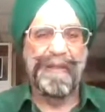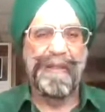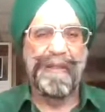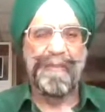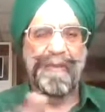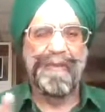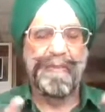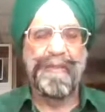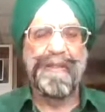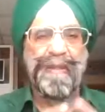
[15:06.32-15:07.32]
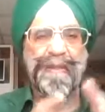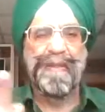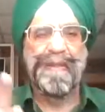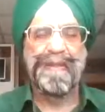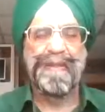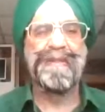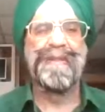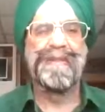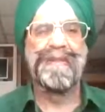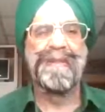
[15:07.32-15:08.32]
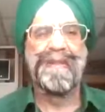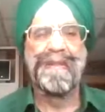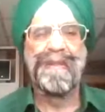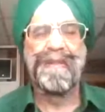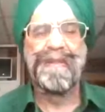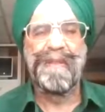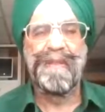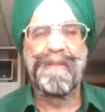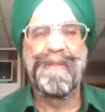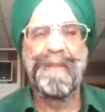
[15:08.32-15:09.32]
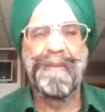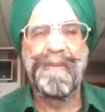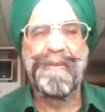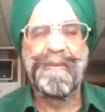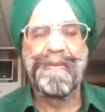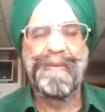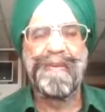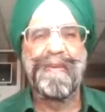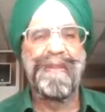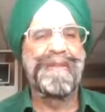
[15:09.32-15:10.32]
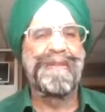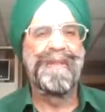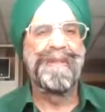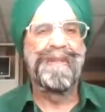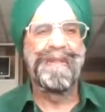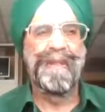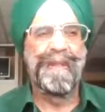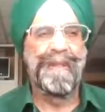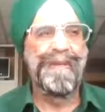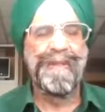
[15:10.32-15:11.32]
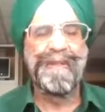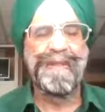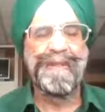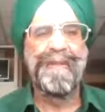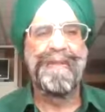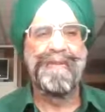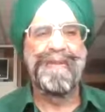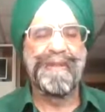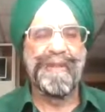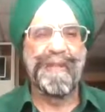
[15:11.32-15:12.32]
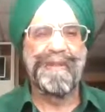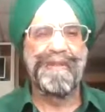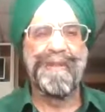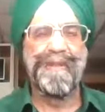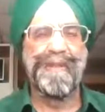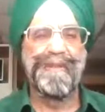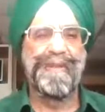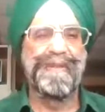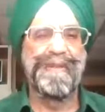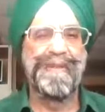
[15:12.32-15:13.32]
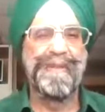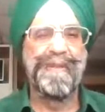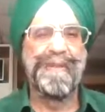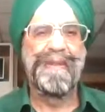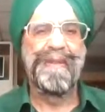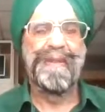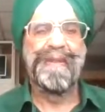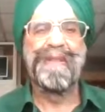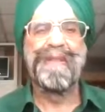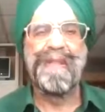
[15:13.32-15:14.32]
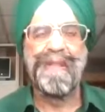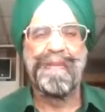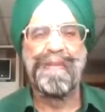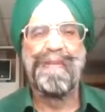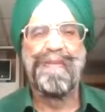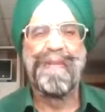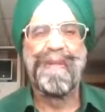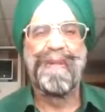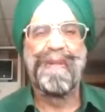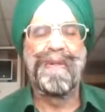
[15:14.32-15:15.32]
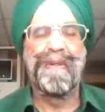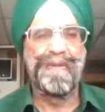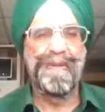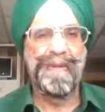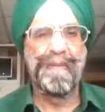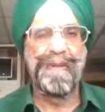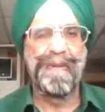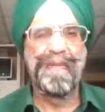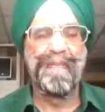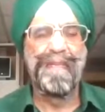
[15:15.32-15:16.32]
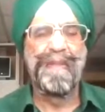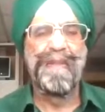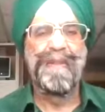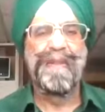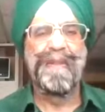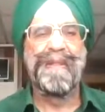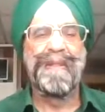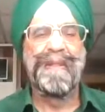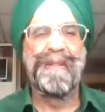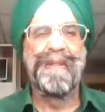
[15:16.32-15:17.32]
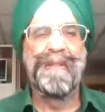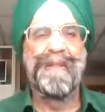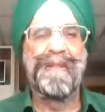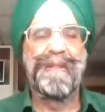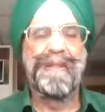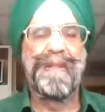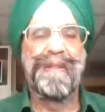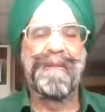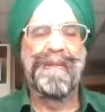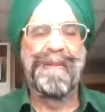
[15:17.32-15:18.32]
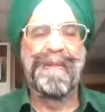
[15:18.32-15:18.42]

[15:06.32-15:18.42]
a verse, special verse inserted in the Shabad, which we call as a Rahau verse, which actually gives us the theme of the Shabad. Then the